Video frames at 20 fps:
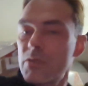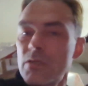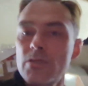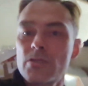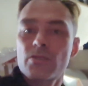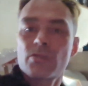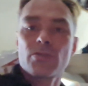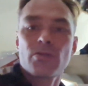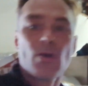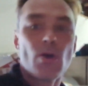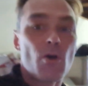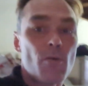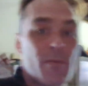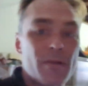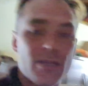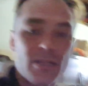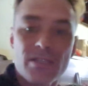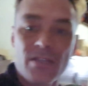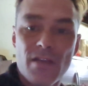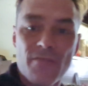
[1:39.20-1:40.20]
so
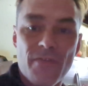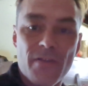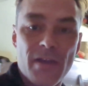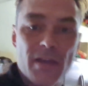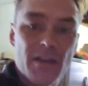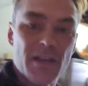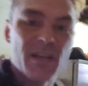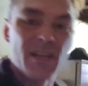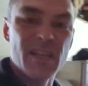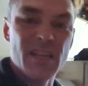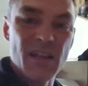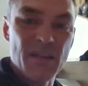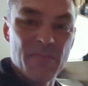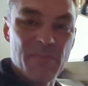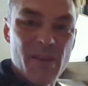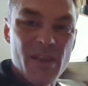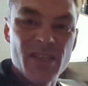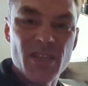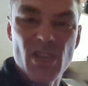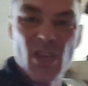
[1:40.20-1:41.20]
much stuff I got to clean up. It's a